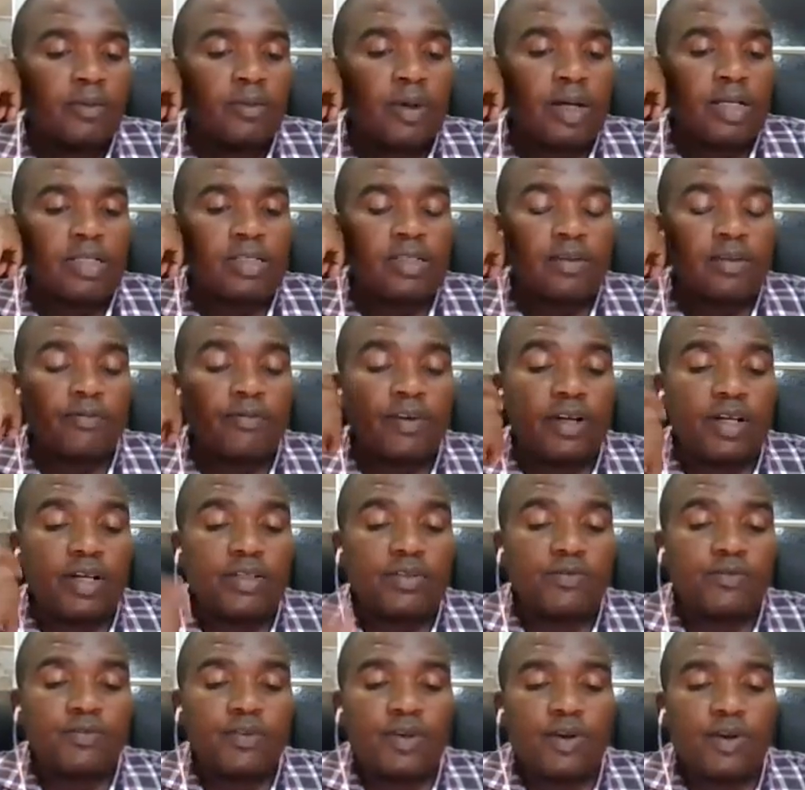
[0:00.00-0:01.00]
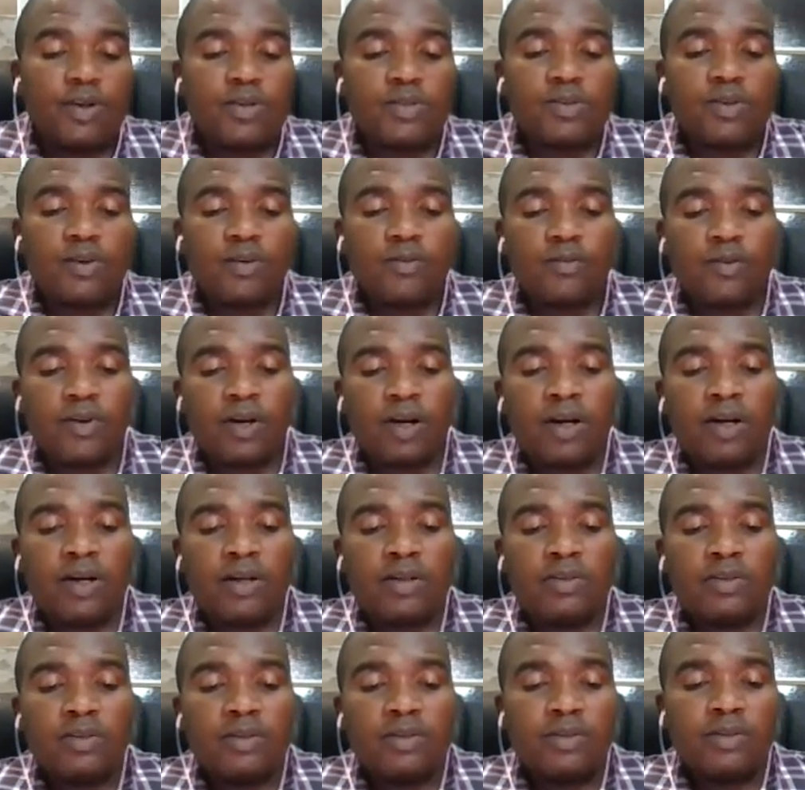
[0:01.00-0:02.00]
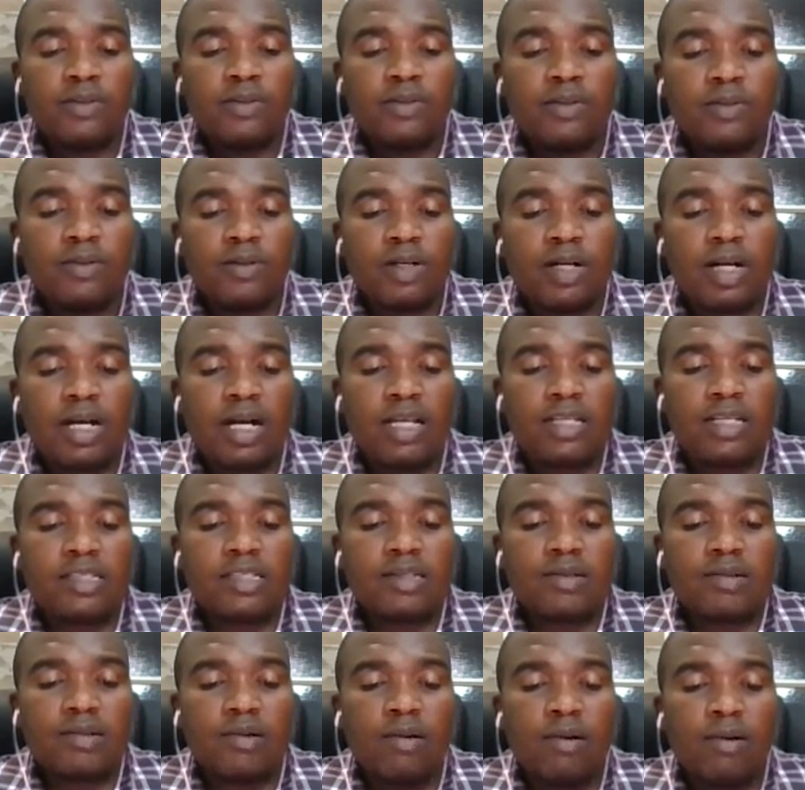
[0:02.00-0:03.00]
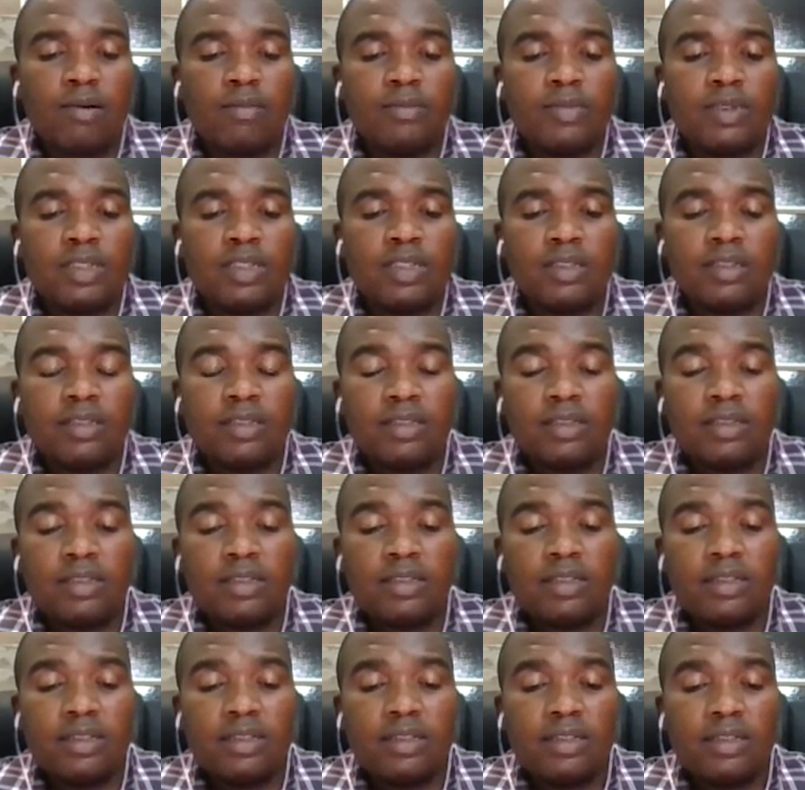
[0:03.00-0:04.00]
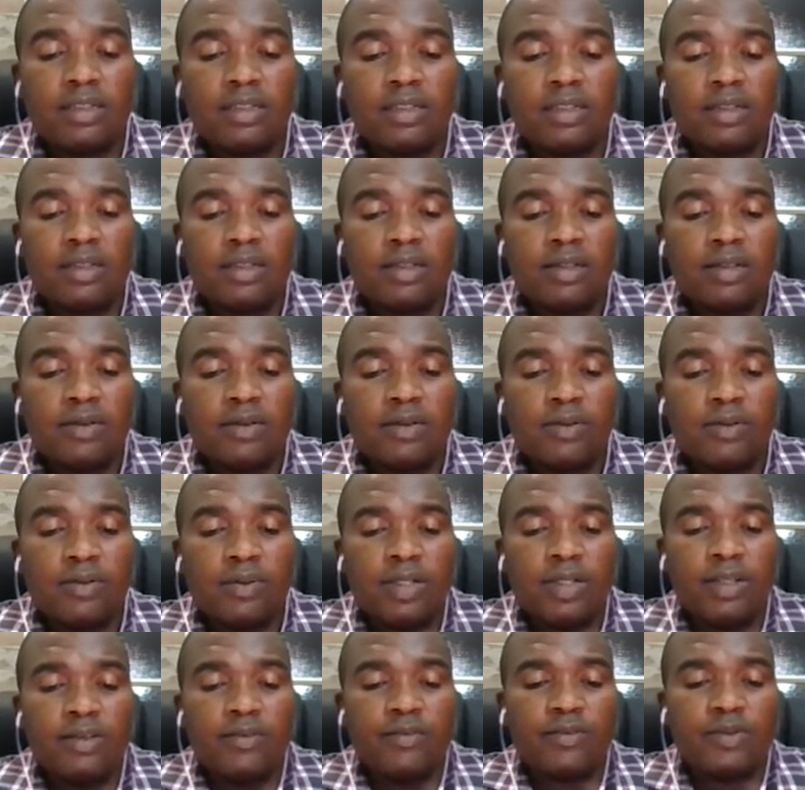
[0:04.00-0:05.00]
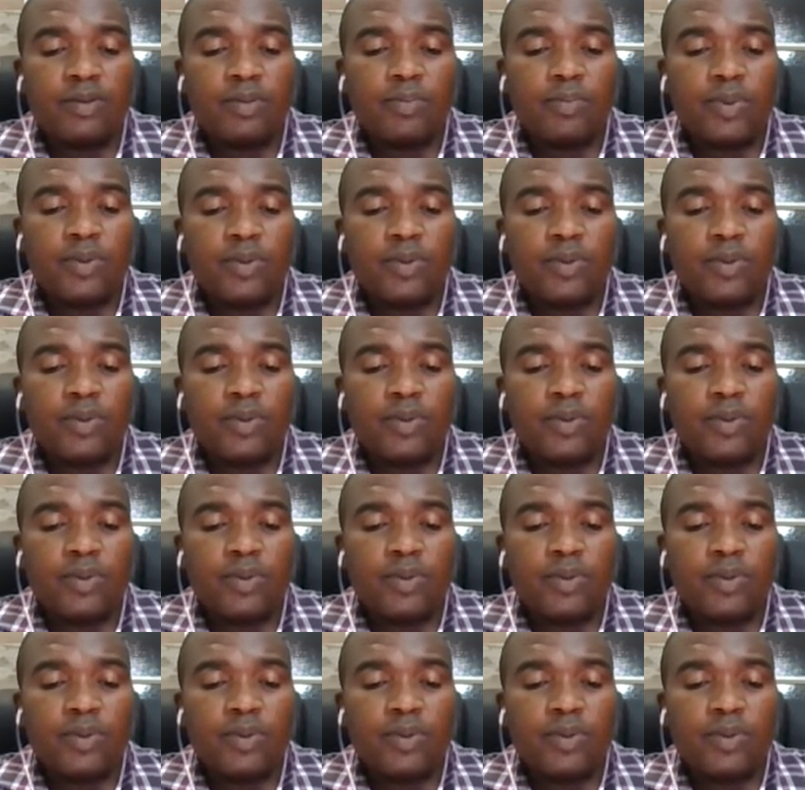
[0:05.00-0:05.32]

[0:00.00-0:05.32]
was the French philosopher Auguste Comte, who lived